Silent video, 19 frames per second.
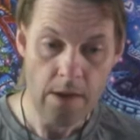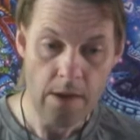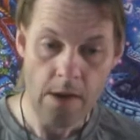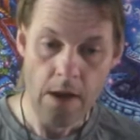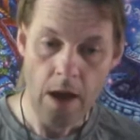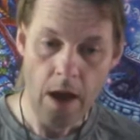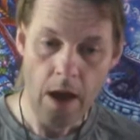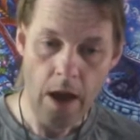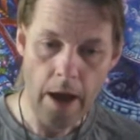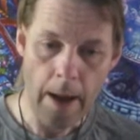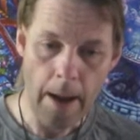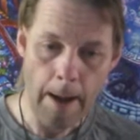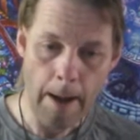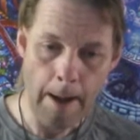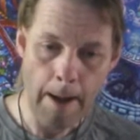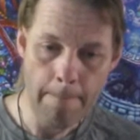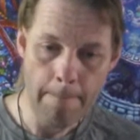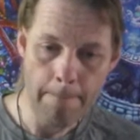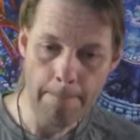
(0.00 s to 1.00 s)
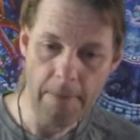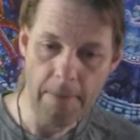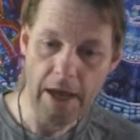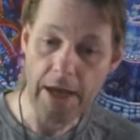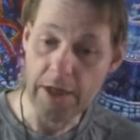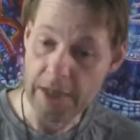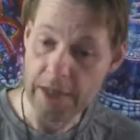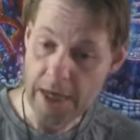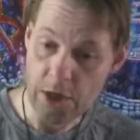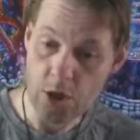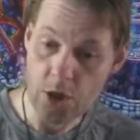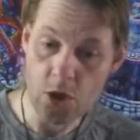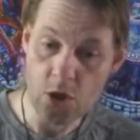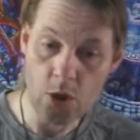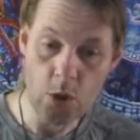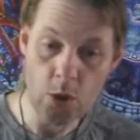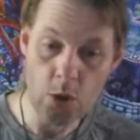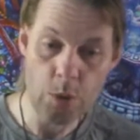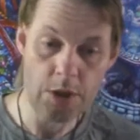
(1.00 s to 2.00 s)
And again, you can
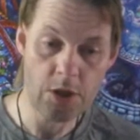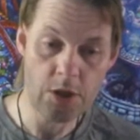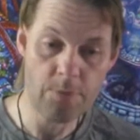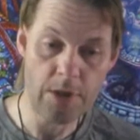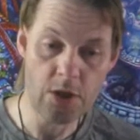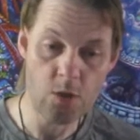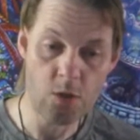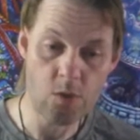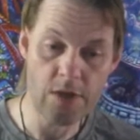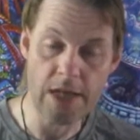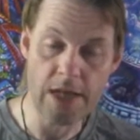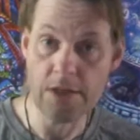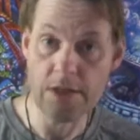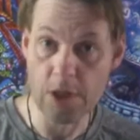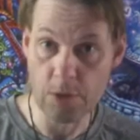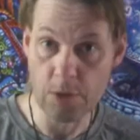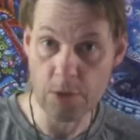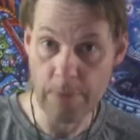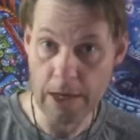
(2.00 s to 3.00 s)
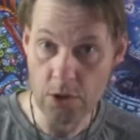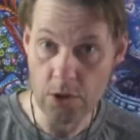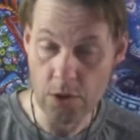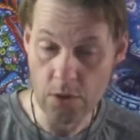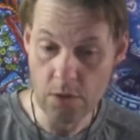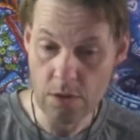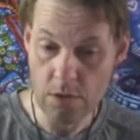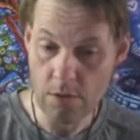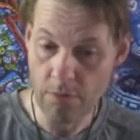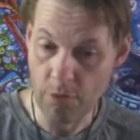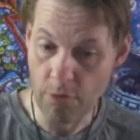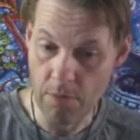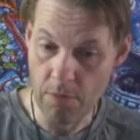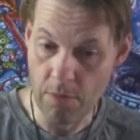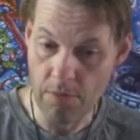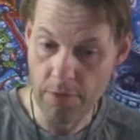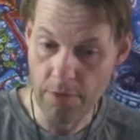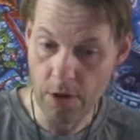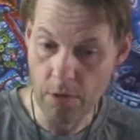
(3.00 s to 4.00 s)
use special sets and expansions from
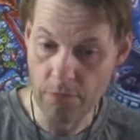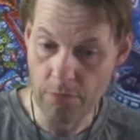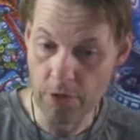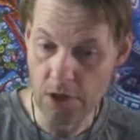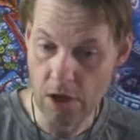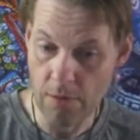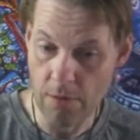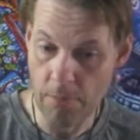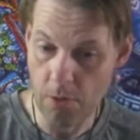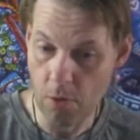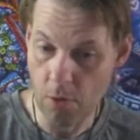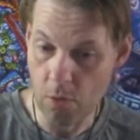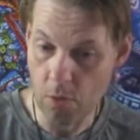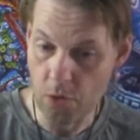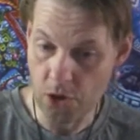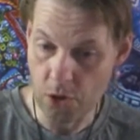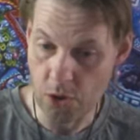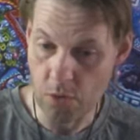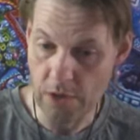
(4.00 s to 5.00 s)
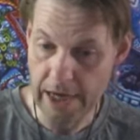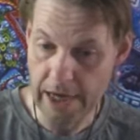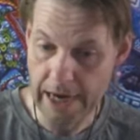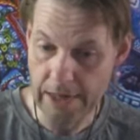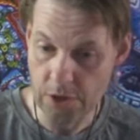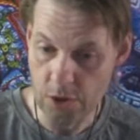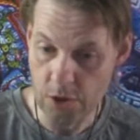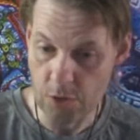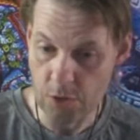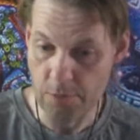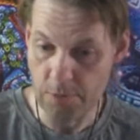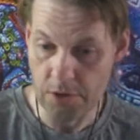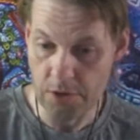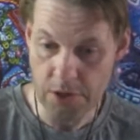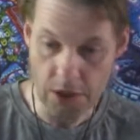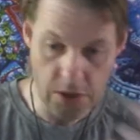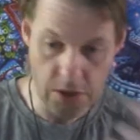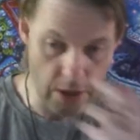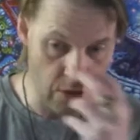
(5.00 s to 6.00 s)
the Vault, for example, dual decks,
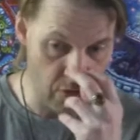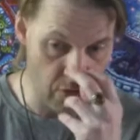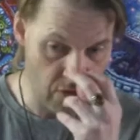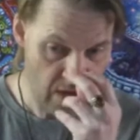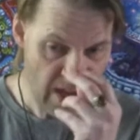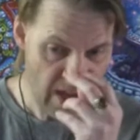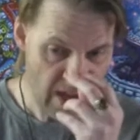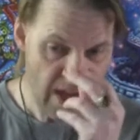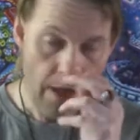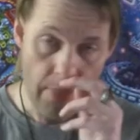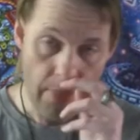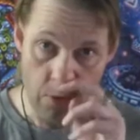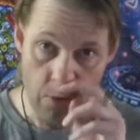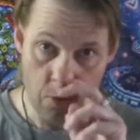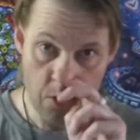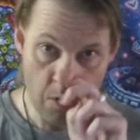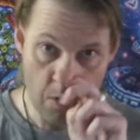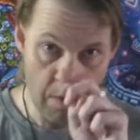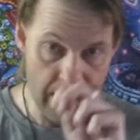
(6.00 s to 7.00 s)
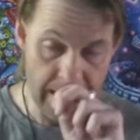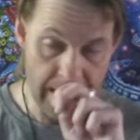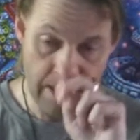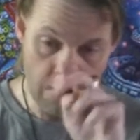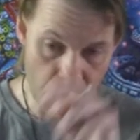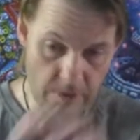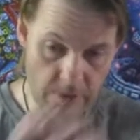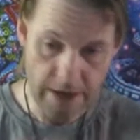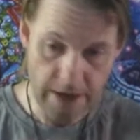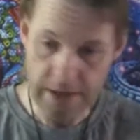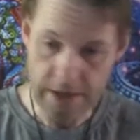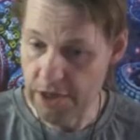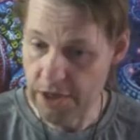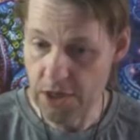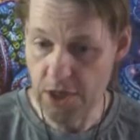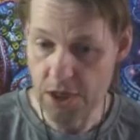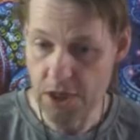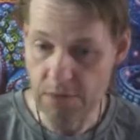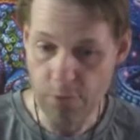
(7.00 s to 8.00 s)
Conspiracy, etc. They're also legal in the
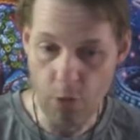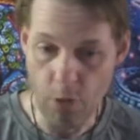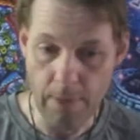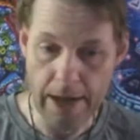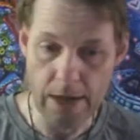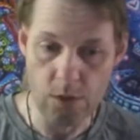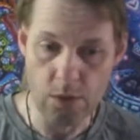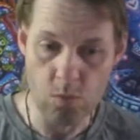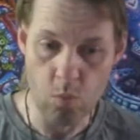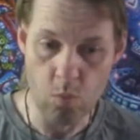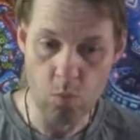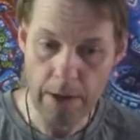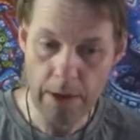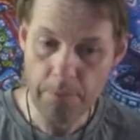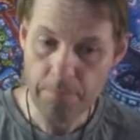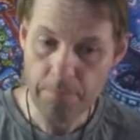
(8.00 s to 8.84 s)
Vintage format as well.